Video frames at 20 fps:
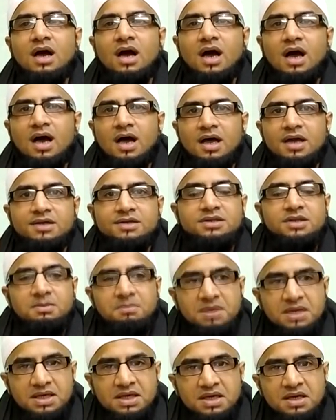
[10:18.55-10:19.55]
and
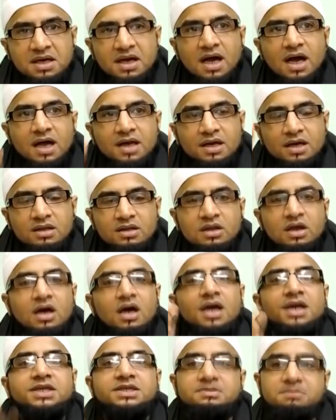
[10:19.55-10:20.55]
tabligh, and Allah
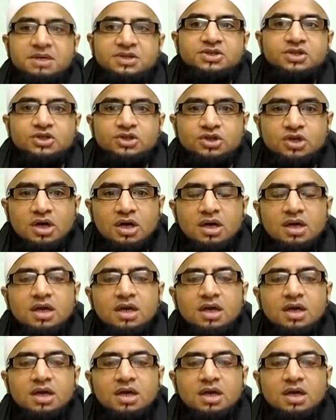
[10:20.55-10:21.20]
and His Messenger.